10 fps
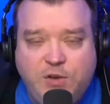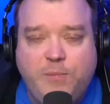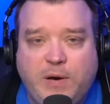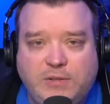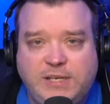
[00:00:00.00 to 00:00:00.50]
you
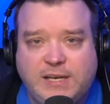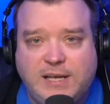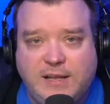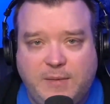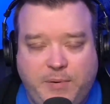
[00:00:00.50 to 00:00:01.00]
posted a
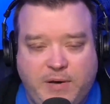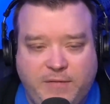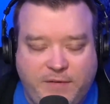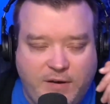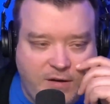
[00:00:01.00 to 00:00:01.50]
clip
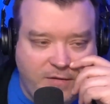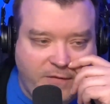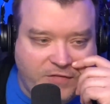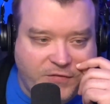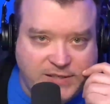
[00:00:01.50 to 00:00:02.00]
of, uh, of
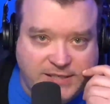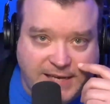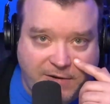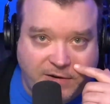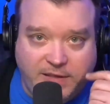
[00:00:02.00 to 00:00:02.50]
our friend
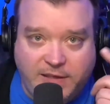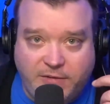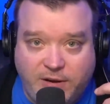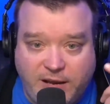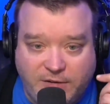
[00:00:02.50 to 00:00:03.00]
Sarah the
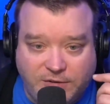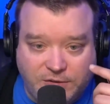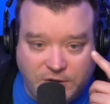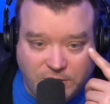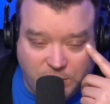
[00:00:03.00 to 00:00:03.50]
other day on your
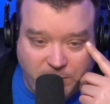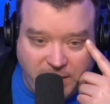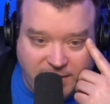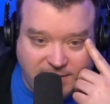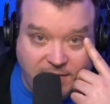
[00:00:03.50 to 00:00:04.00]
social
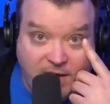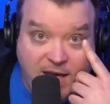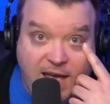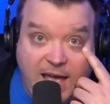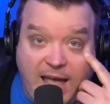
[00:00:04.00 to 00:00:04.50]
media stuff
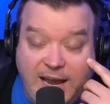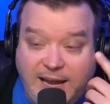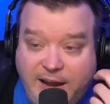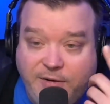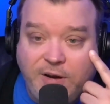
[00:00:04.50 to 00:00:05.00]
and
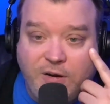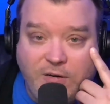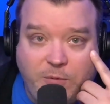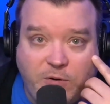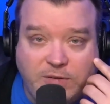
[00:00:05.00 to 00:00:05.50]
hearing
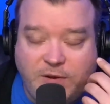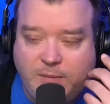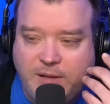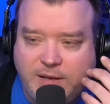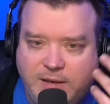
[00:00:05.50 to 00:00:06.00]
her point of view,
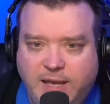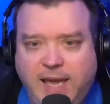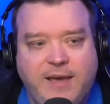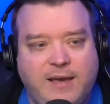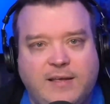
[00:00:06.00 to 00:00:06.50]
I'm like,
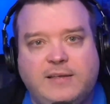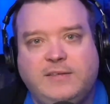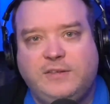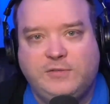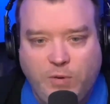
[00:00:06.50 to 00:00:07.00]
yeah,
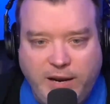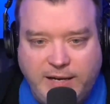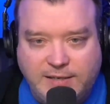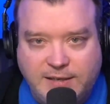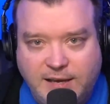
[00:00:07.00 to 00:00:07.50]
she's
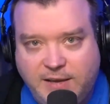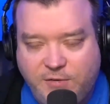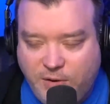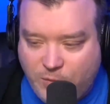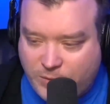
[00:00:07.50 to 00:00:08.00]
right. I
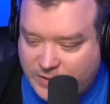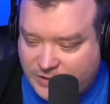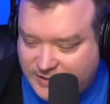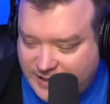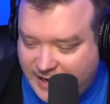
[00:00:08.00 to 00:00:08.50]
agree with what
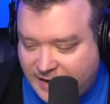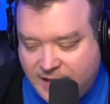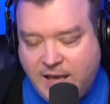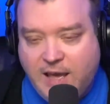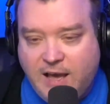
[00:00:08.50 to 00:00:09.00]
she said.
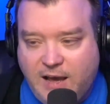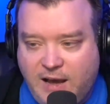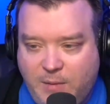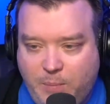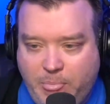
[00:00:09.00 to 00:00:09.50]

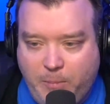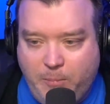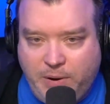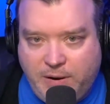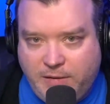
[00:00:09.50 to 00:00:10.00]
Uh,
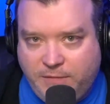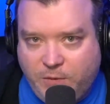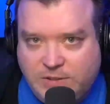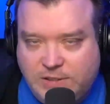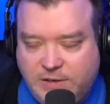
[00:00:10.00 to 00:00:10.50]
but
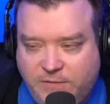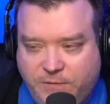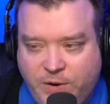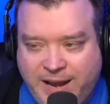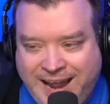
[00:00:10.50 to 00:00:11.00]
unfortunately
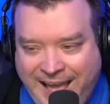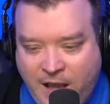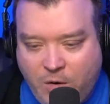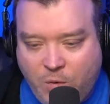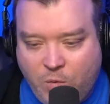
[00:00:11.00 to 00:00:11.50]
for
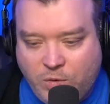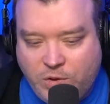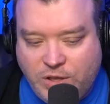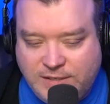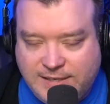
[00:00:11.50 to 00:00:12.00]
now,
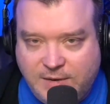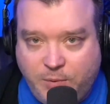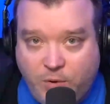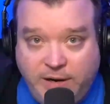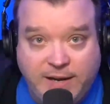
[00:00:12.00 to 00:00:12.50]
she's at a
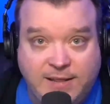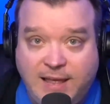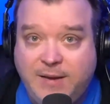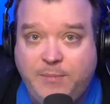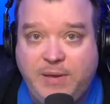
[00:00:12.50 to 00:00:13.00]
point, and a
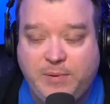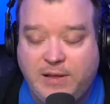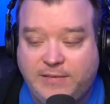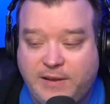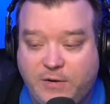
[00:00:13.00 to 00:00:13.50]
lot of people
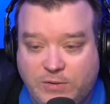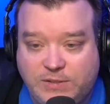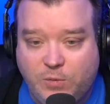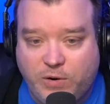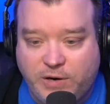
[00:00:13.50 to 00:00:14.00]
out there who
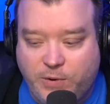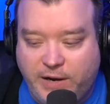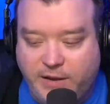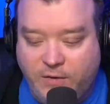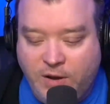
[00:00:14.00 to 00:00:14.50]
still working in
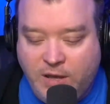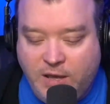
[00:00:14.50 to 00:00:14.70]
radio